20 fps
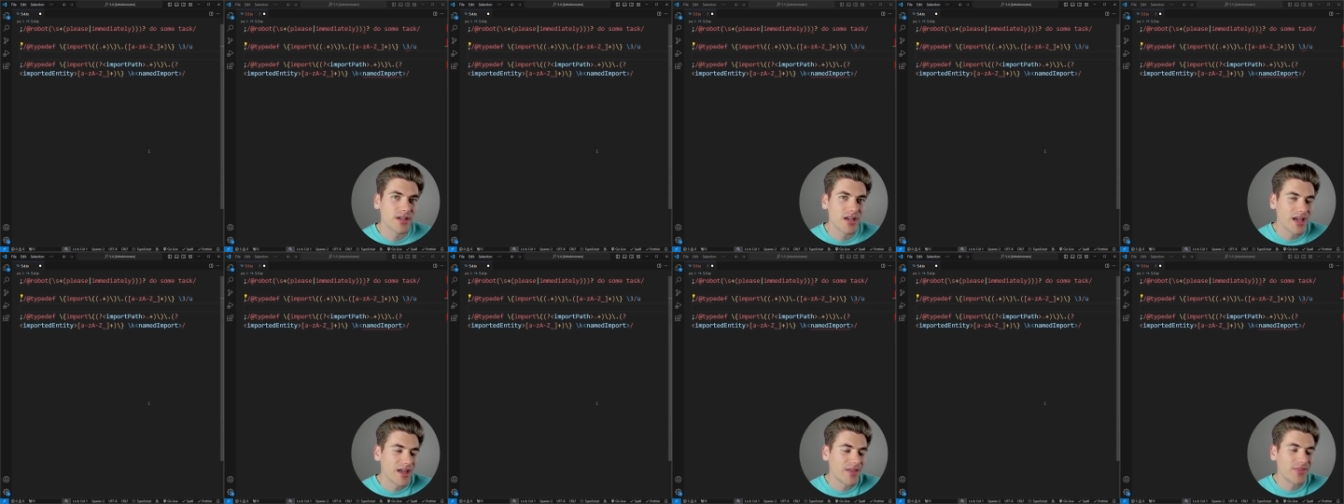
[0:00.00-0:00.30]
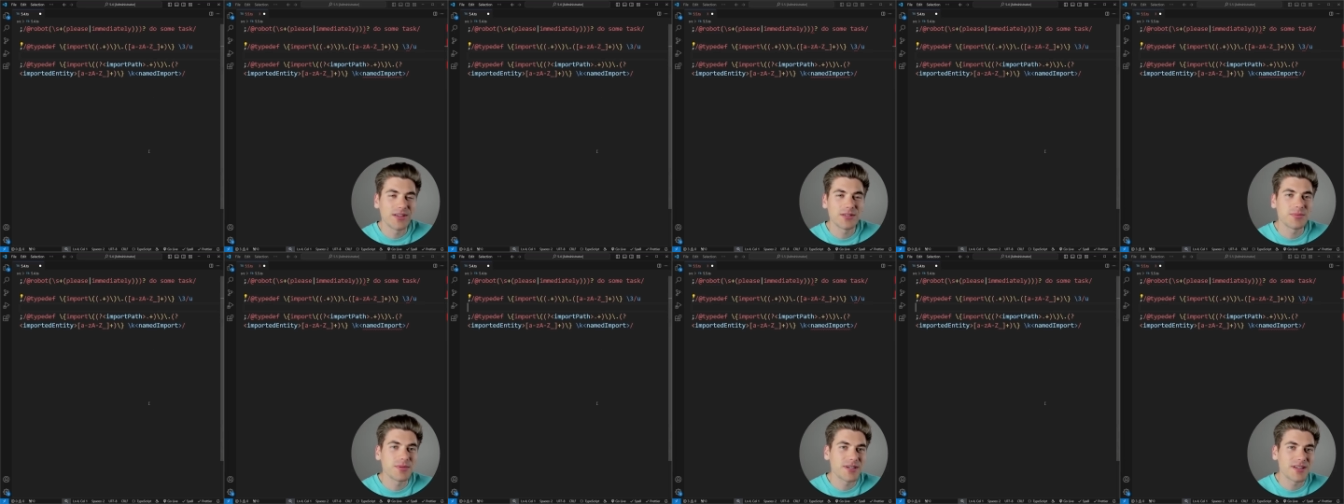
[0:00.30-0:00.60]
and
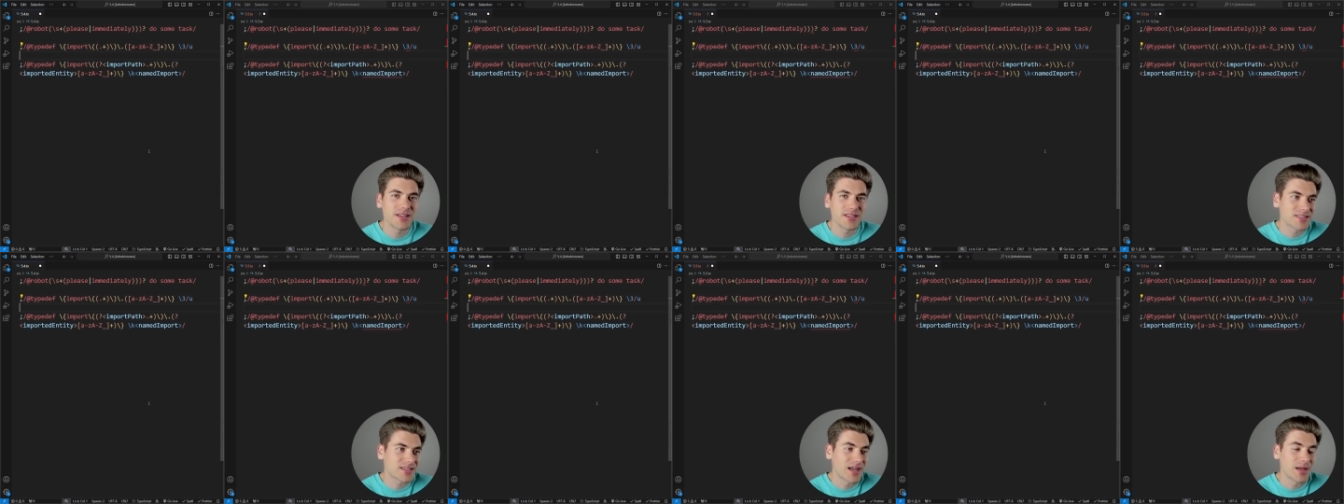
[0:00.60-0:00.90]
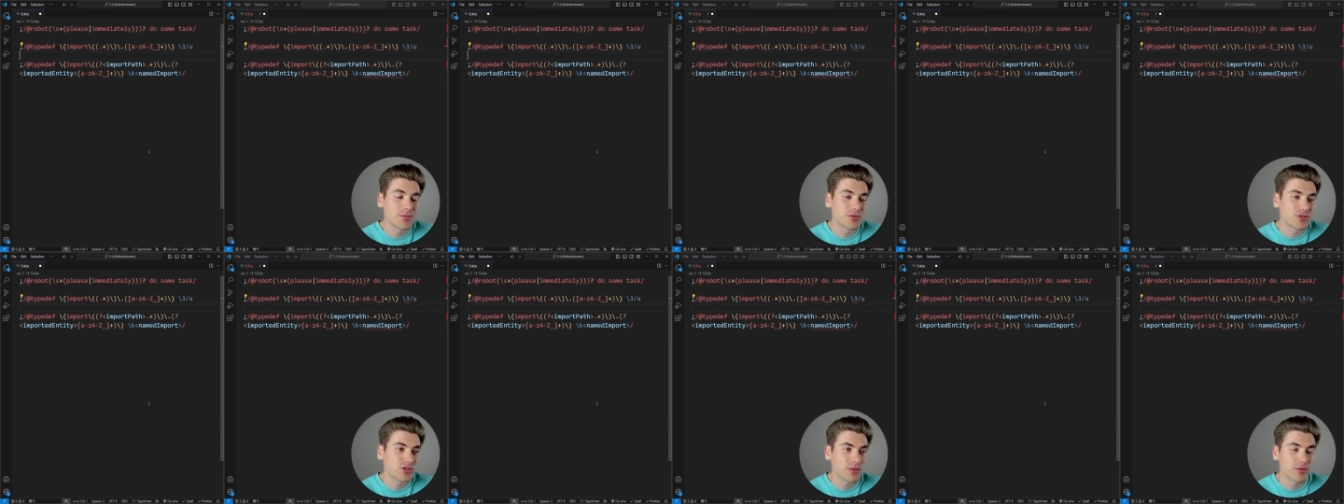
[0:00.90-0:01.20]
that's because
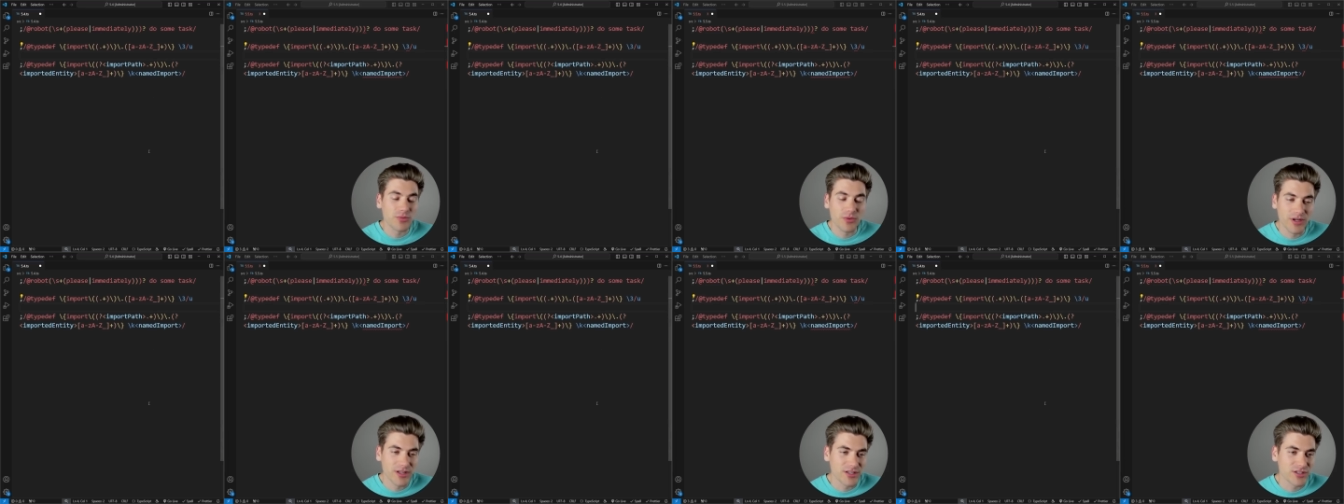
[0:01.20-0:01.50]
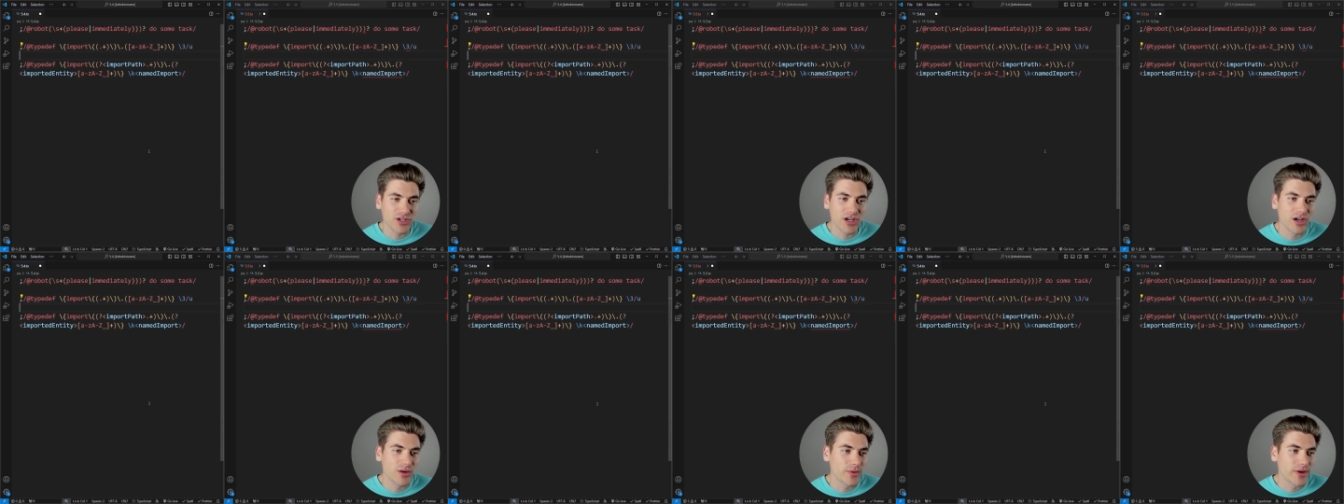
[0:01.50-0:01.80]
TypeScript, when it
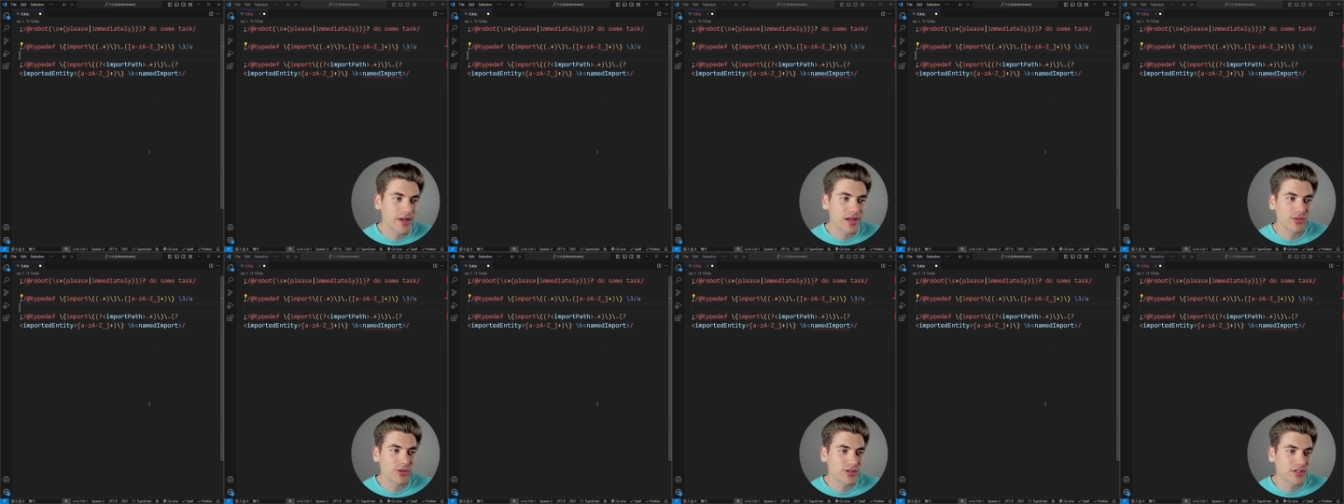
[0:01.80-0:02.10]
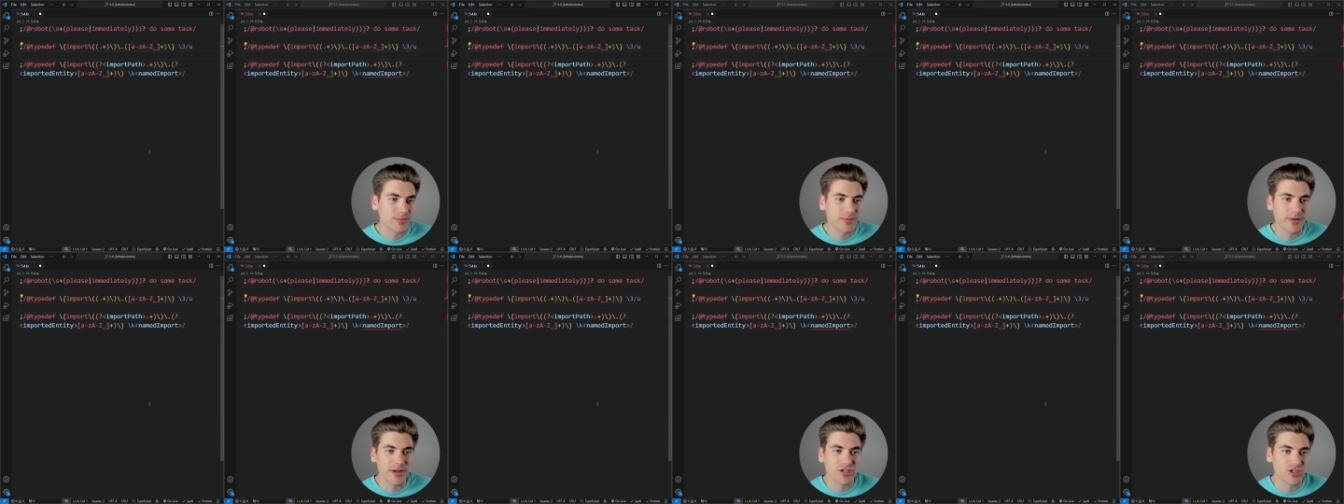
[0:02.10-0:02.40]
saw a regular
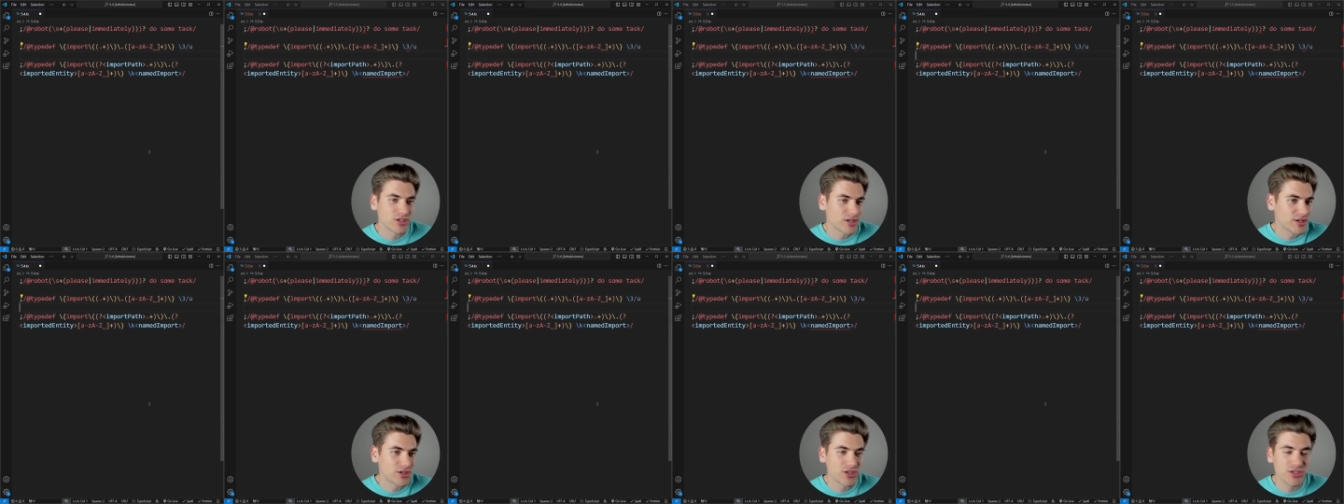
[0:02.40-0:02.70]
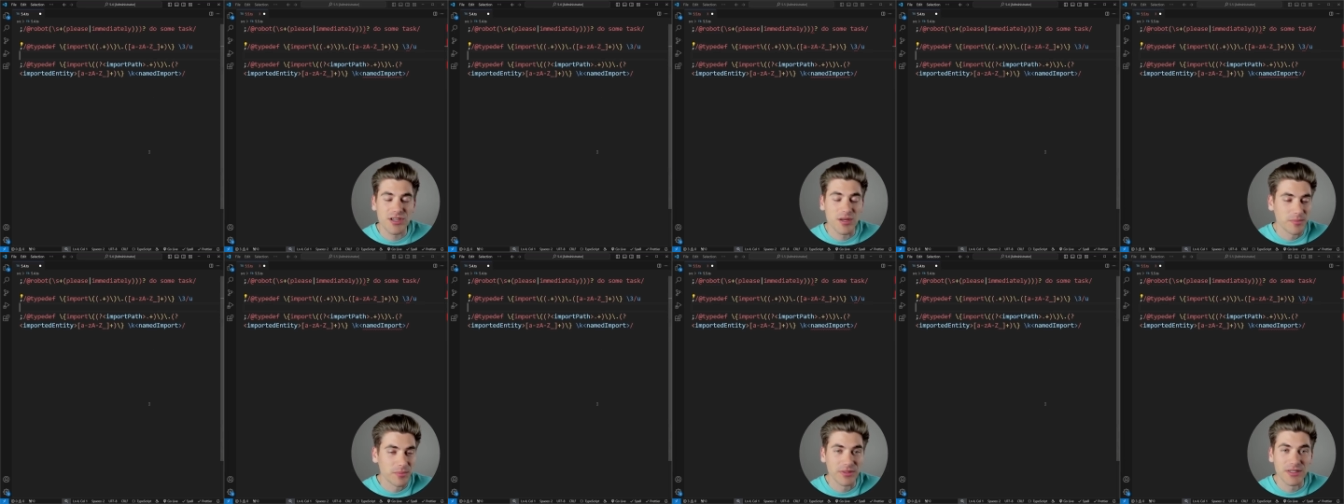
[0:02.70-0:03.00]
expression, it just
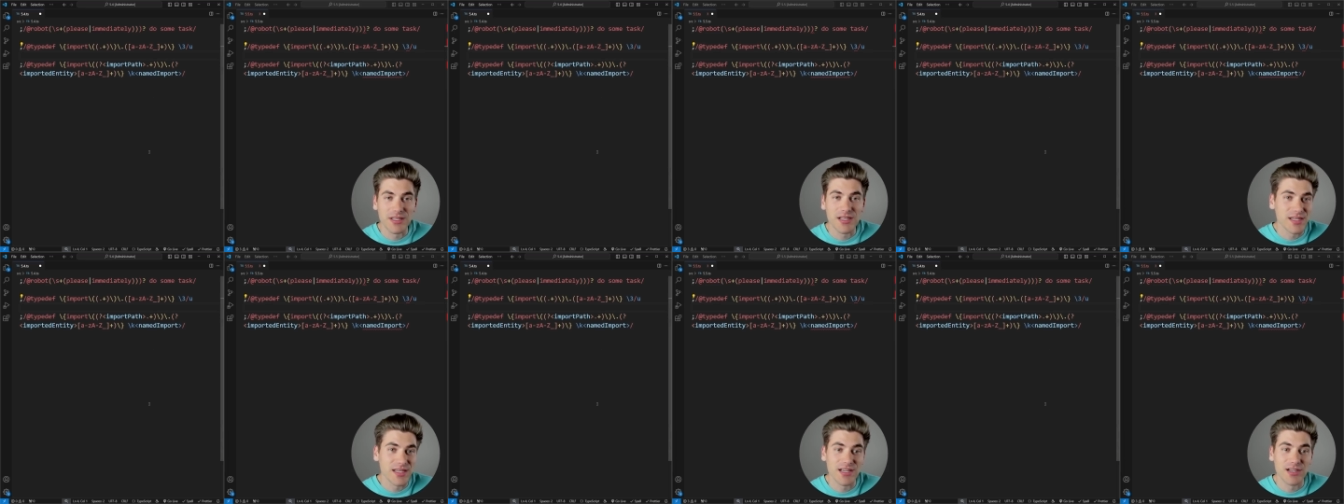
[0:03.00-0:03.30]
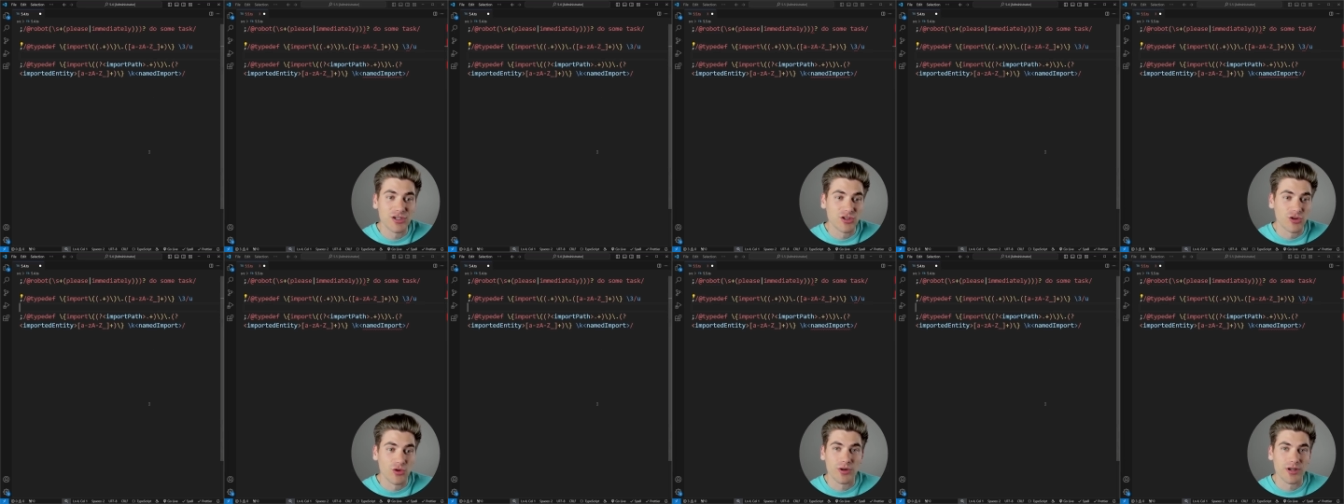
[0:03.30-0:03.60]
completely
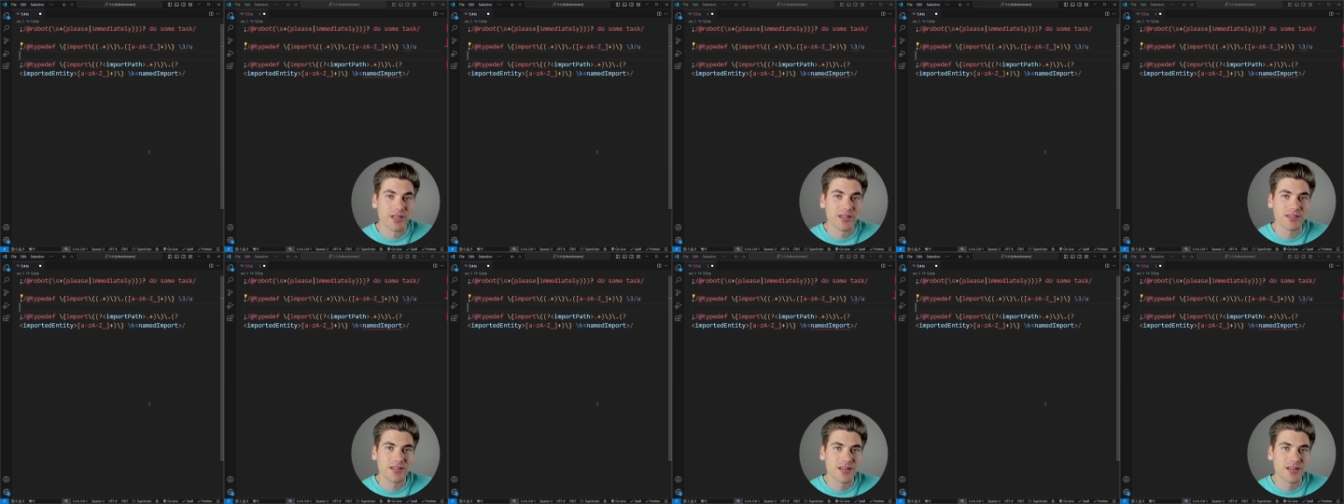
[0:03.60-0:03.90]
ignored it.